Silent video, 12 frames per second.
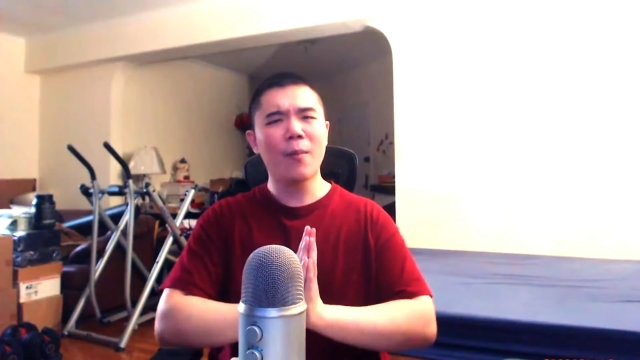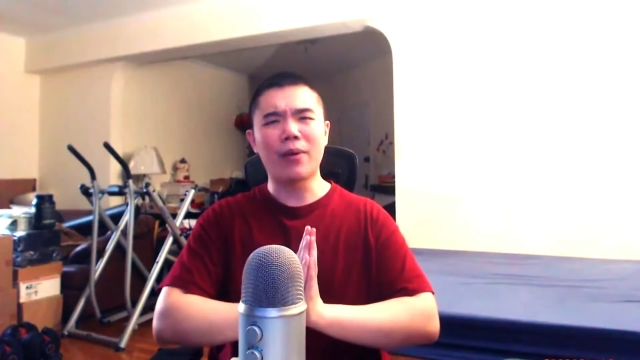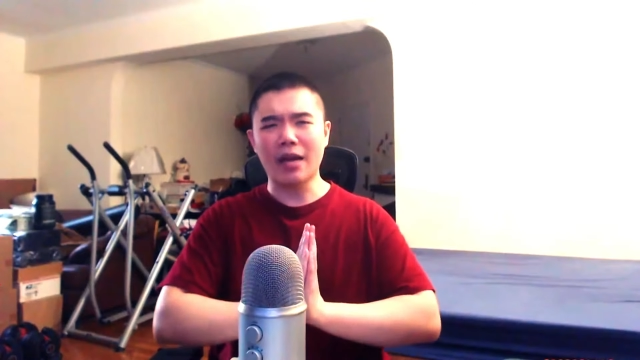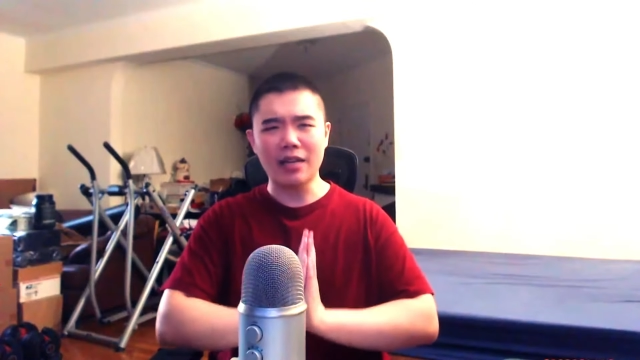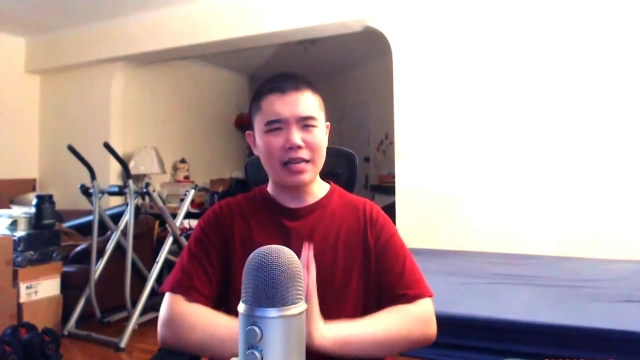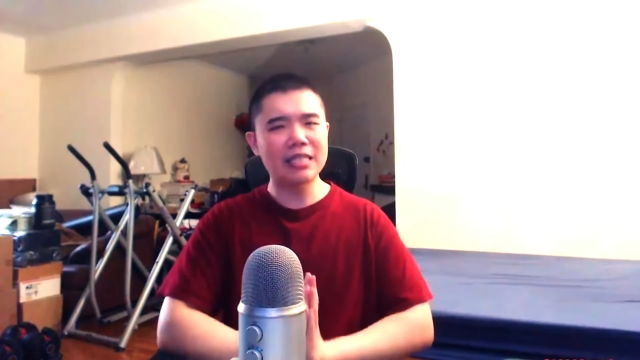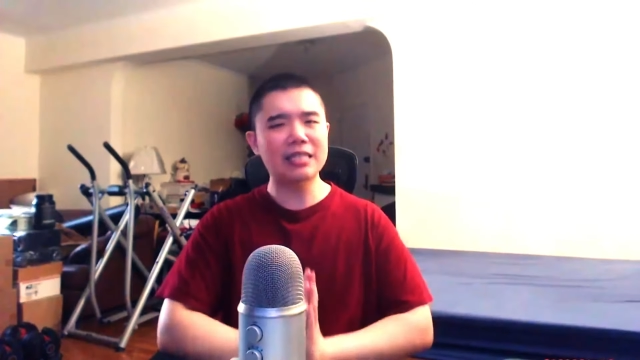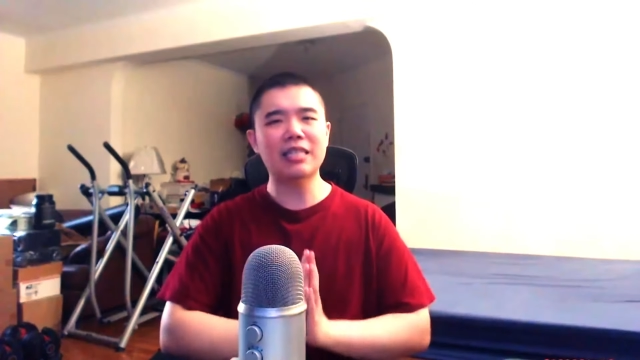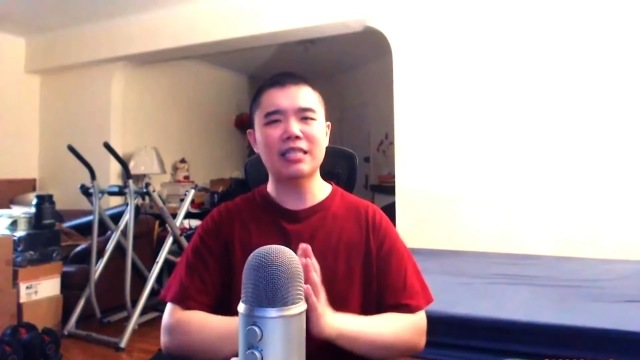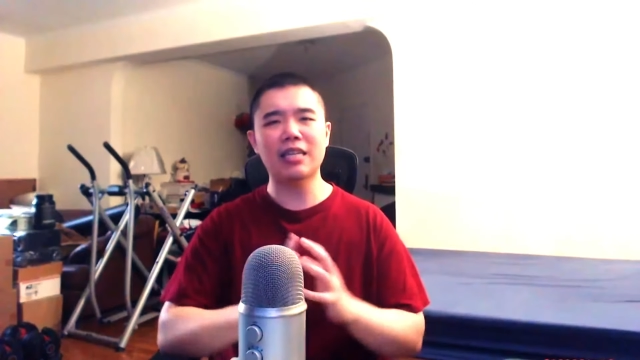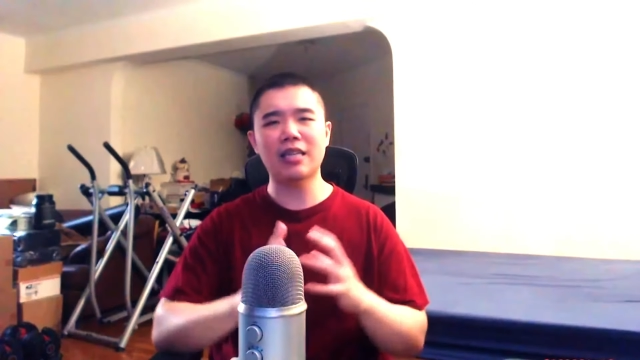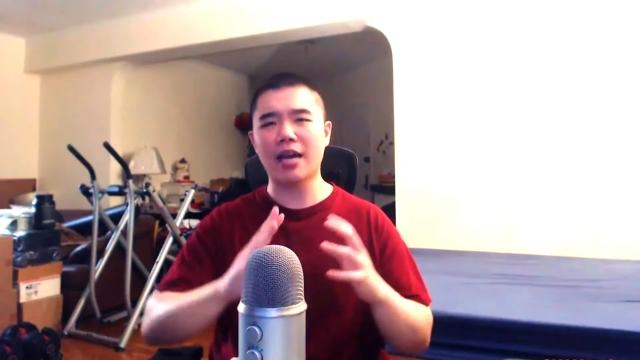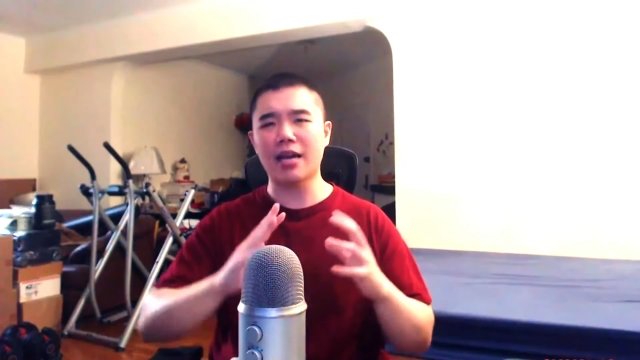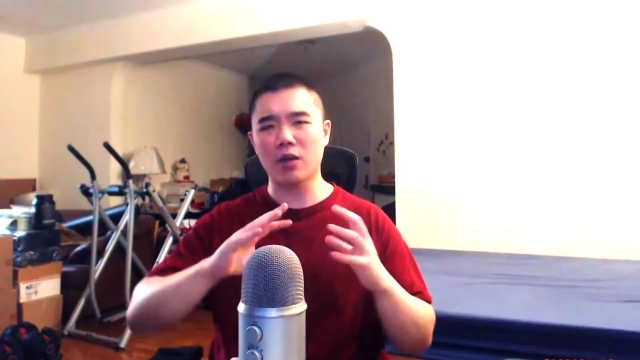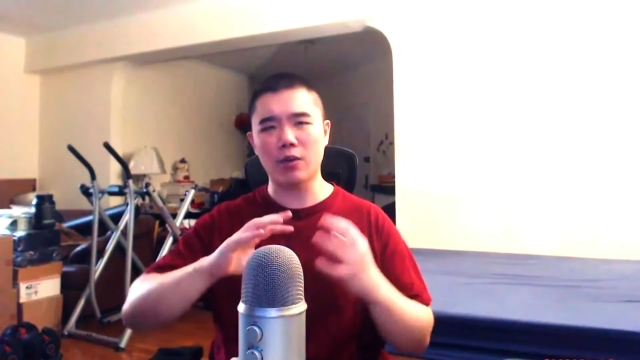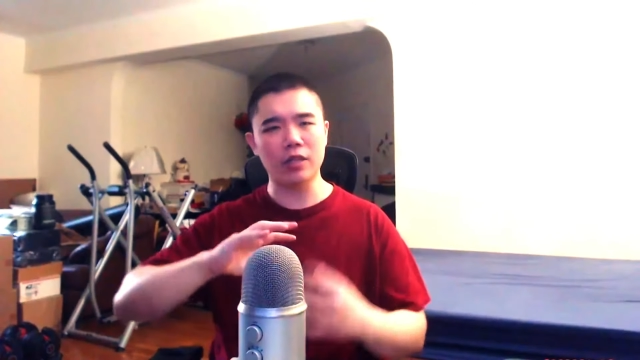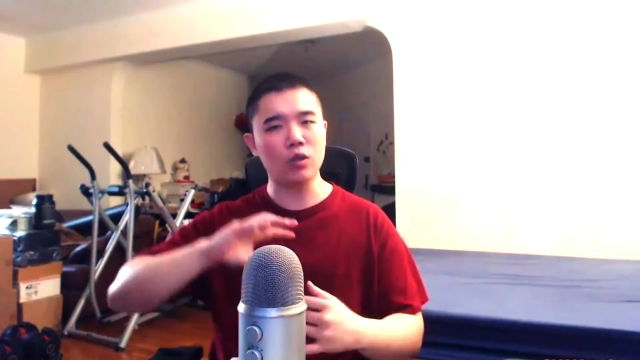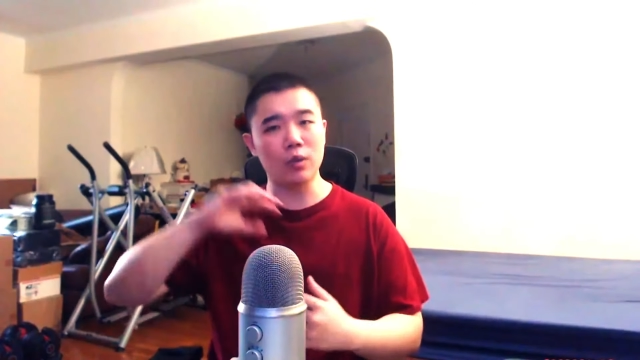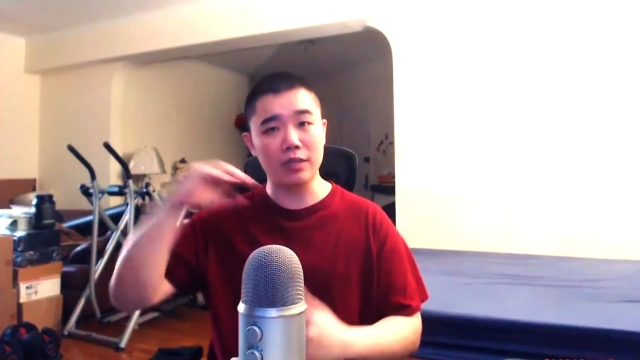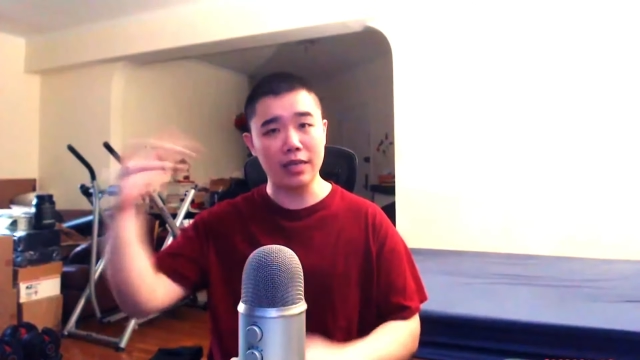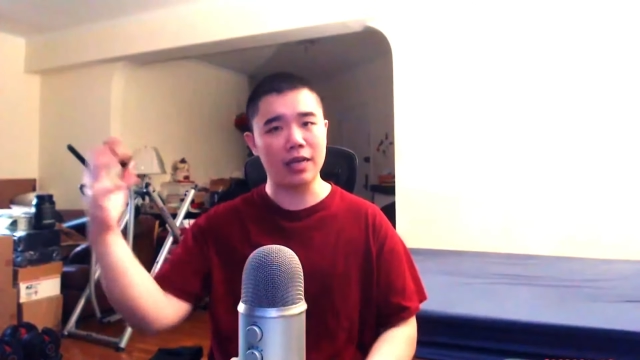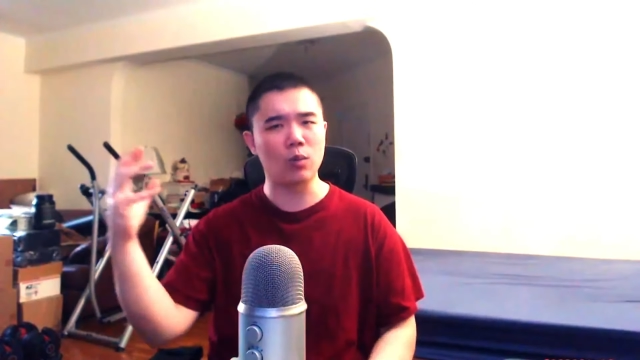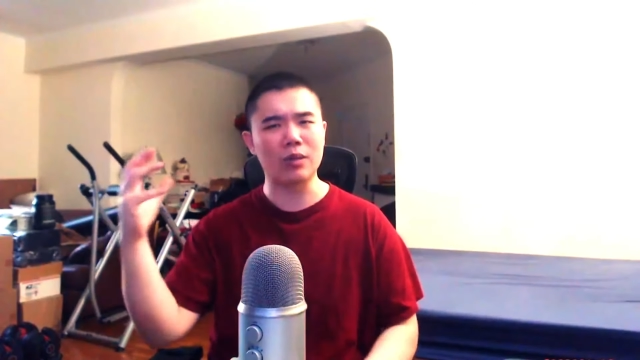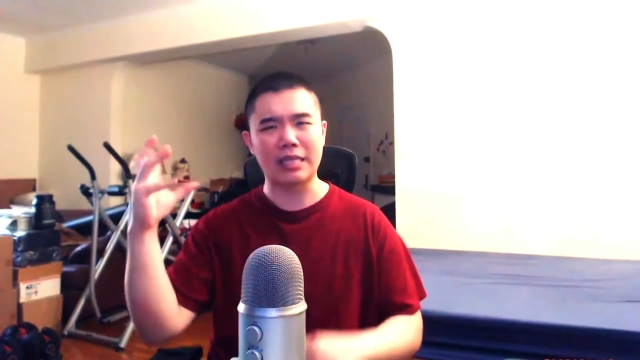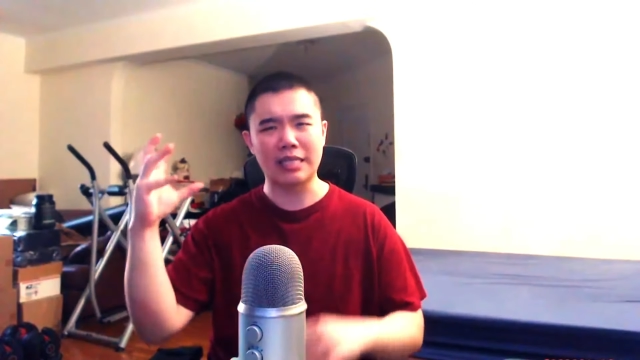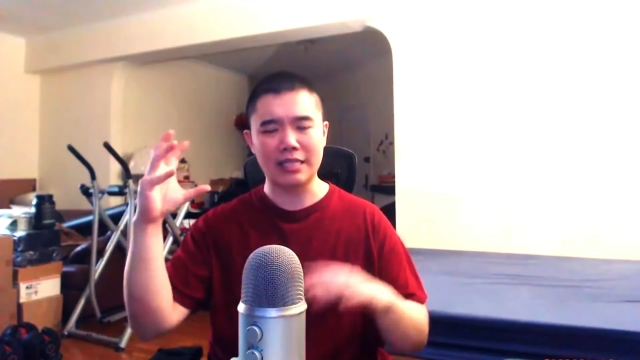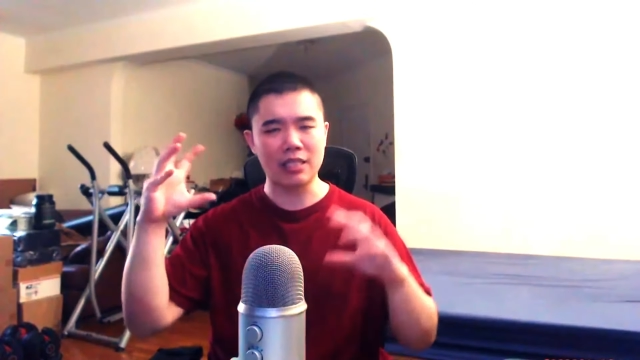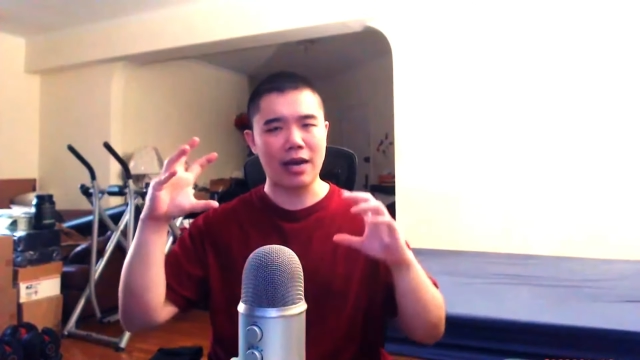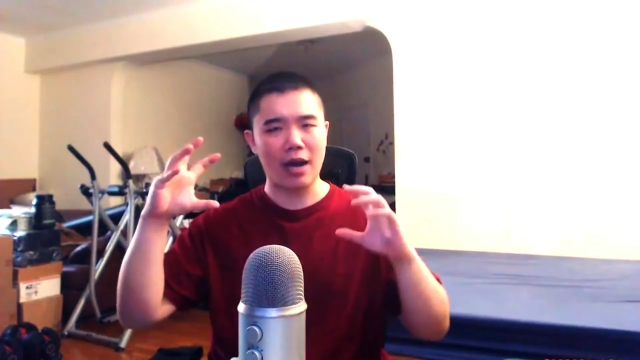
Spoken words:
but I could easily see that going to a 10 once I see